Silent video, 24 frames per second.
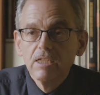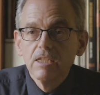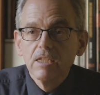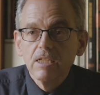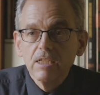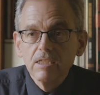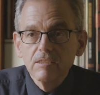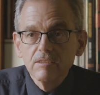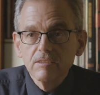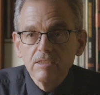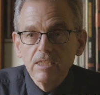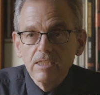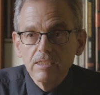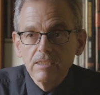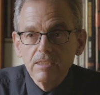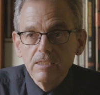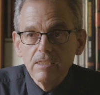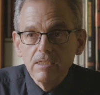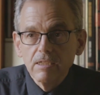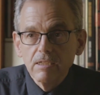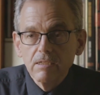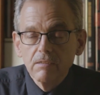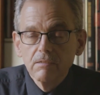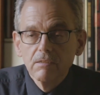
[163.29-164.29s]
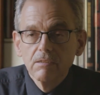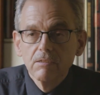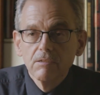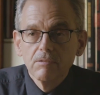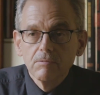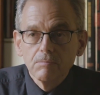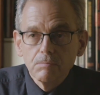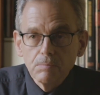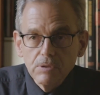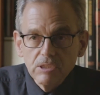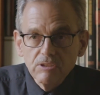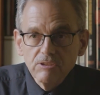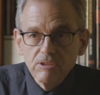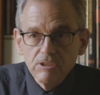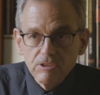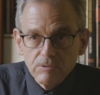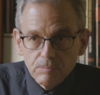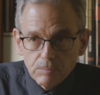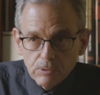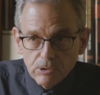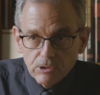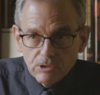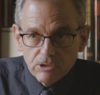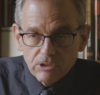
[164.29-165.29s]
It's that the business
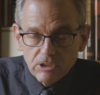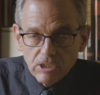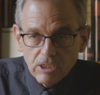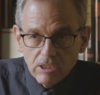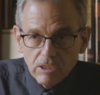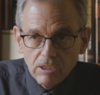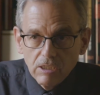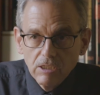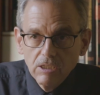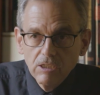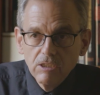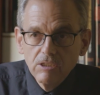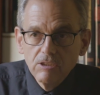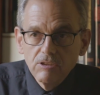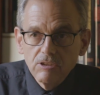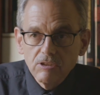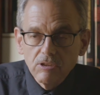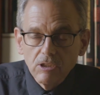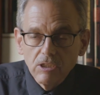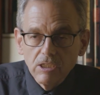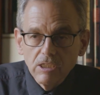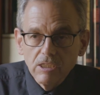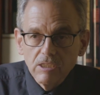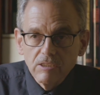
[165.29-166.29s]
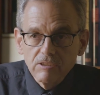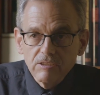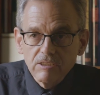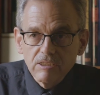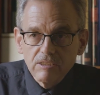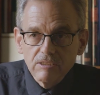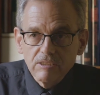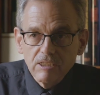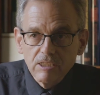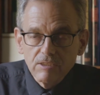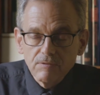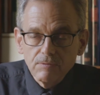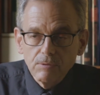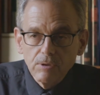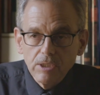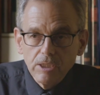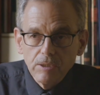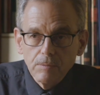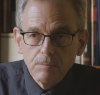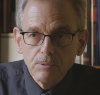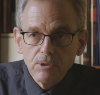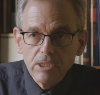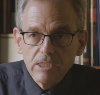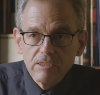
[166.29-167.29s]
person starting a successful
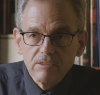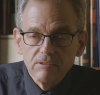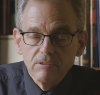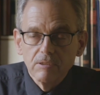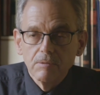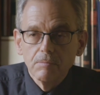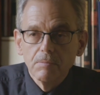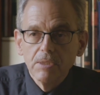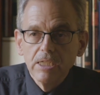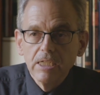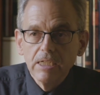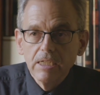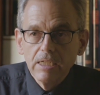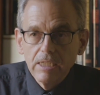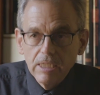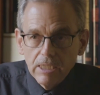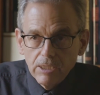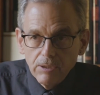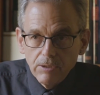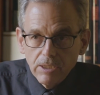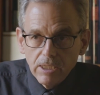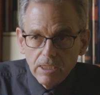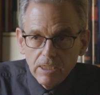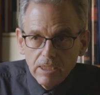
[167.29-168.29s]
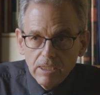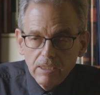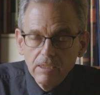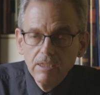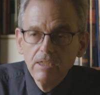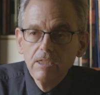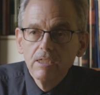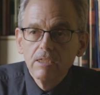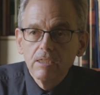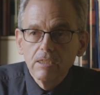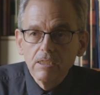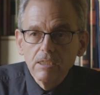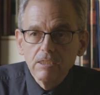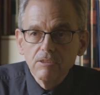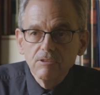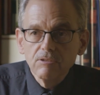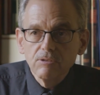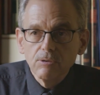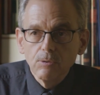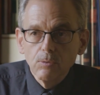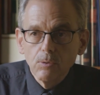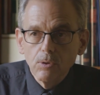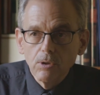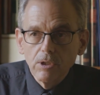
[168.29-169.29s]
enterprise in the Bay Area needs
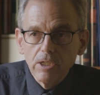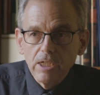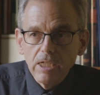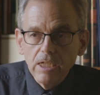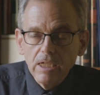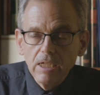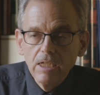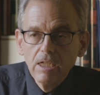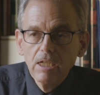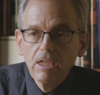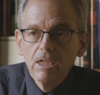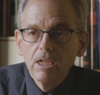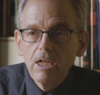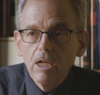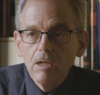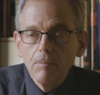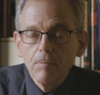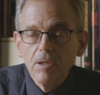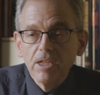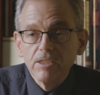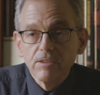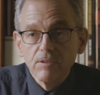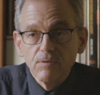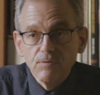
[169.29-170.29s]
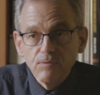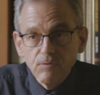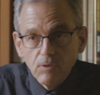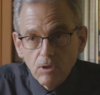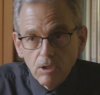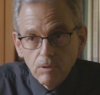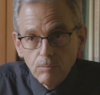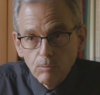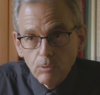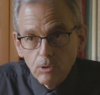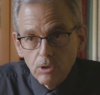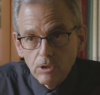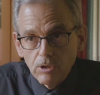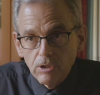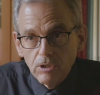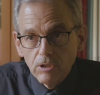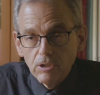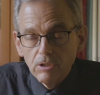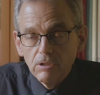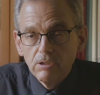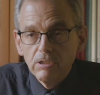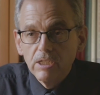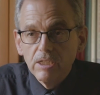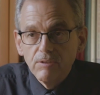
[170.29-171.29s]
to worry about the farm
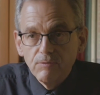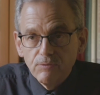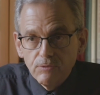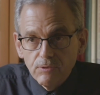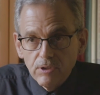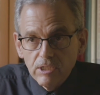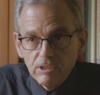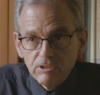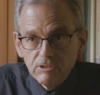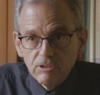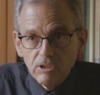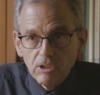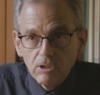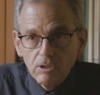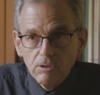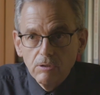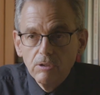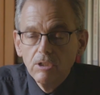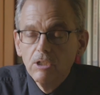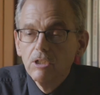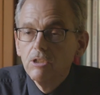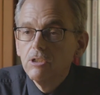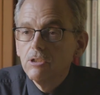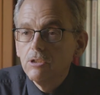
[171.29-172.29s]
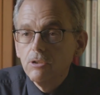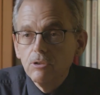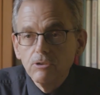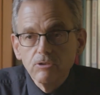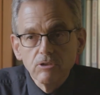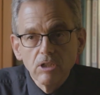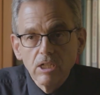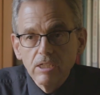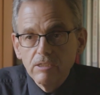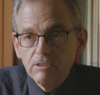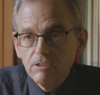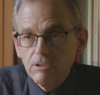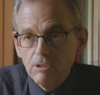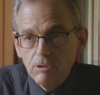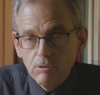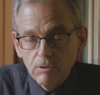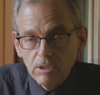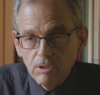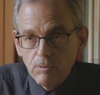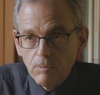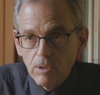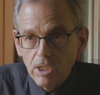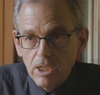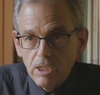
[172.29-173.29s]
worker in Fresno who's not
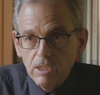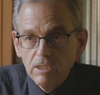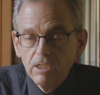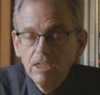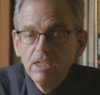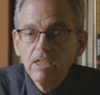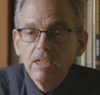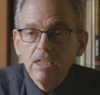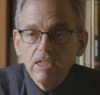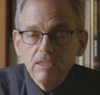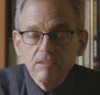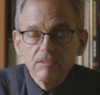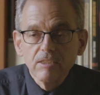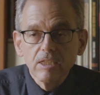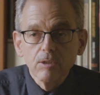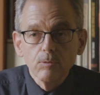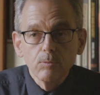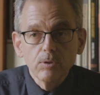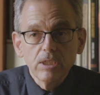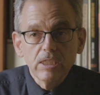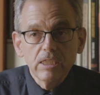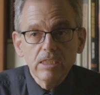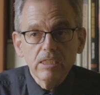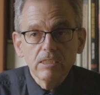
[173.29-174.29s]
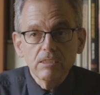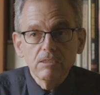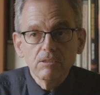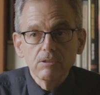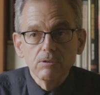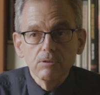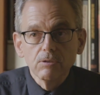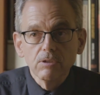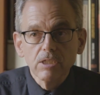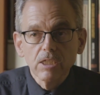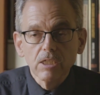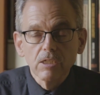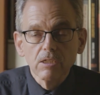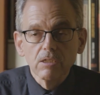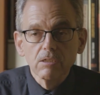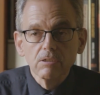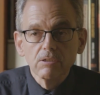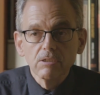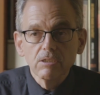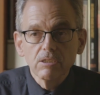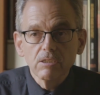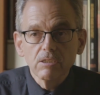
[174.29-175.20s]
doing well. It's that we need to care